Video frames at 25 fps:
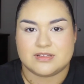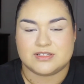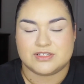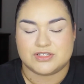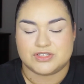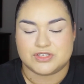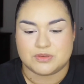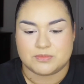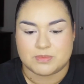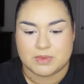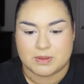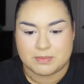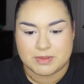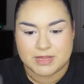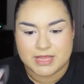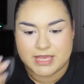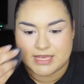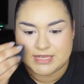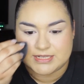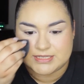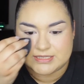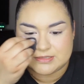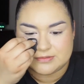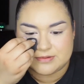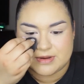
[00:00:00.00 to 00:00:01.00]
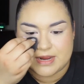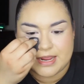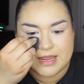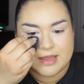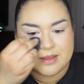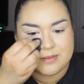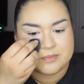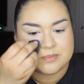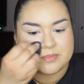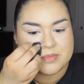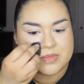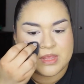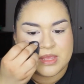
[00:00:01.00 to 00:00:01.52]
to my place, right?
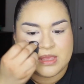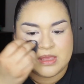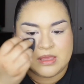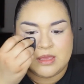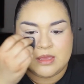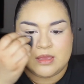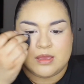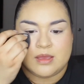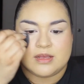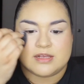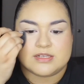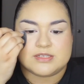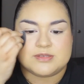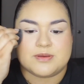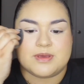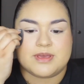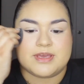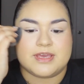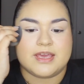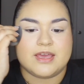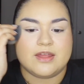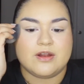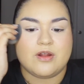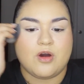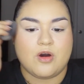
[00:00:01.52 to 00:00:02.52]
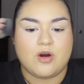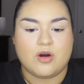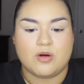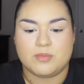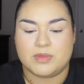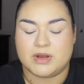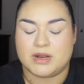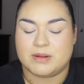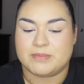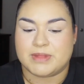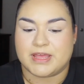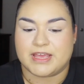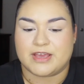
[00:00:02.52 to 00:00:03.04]
So I get home
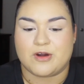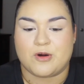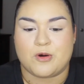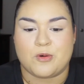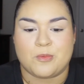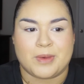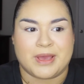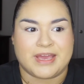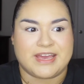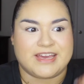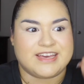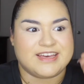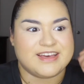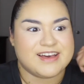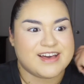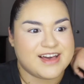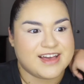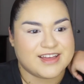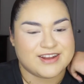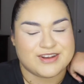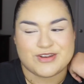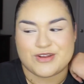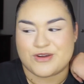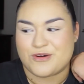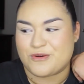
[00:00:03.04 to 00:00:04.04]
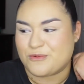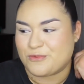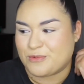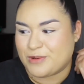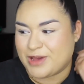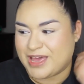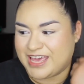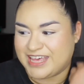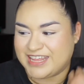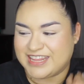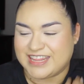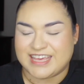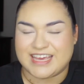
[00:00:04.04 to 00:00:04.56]
and I'm like, oh my god, no
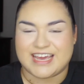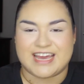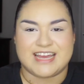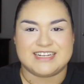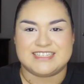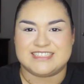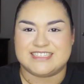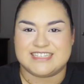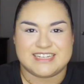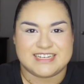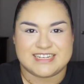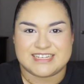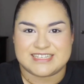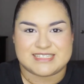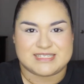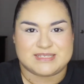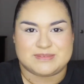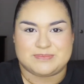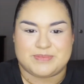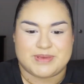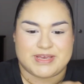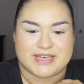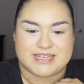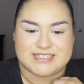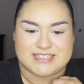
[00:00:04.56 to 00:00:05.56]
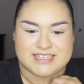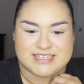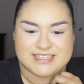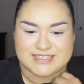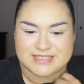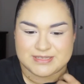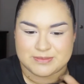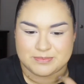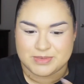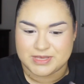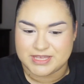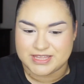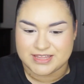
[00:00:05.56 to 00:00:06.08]
way. Like I didn't expect it
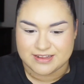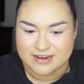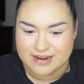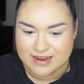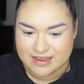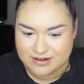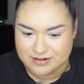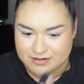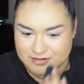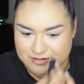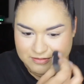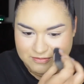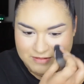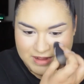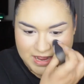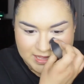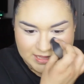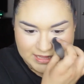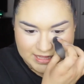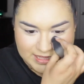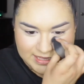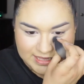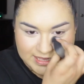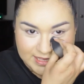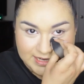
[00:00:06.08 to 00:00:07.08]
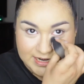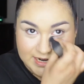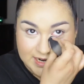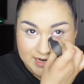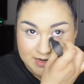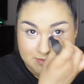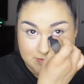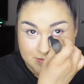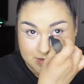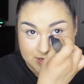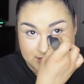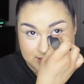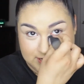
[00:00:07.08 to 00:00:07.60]
to be there. I don't know why. Like it
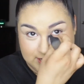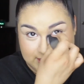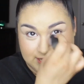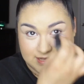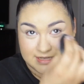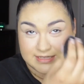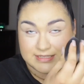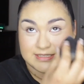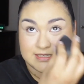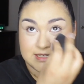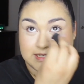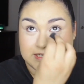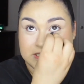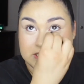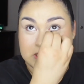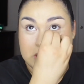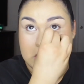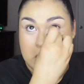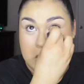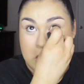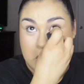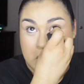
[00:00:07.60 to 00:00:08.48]
had been like such